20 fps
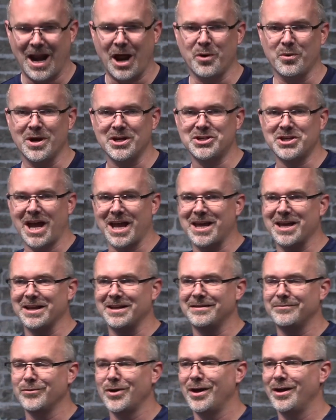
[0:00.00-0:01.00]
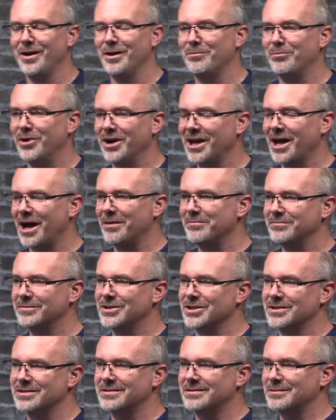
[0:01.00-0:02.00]
I wish I could bring up
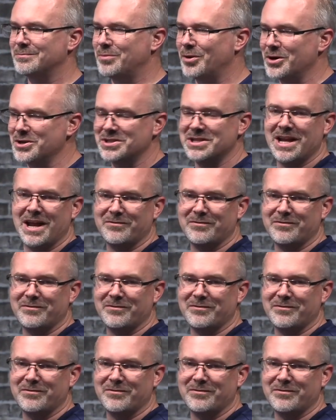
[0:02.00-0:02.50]
just person